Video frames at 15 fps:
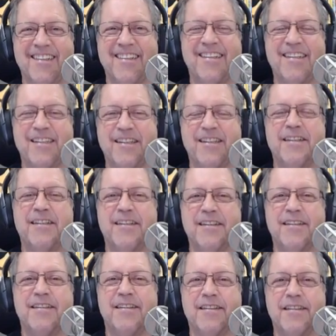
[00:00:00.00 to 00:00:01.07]

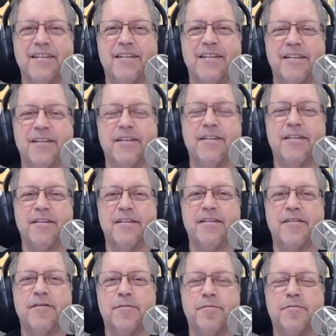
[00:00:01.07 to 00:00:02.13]

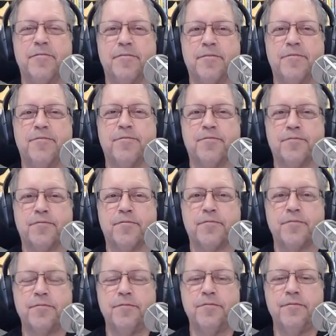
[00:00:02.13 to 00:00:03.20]
This person isn't speaking.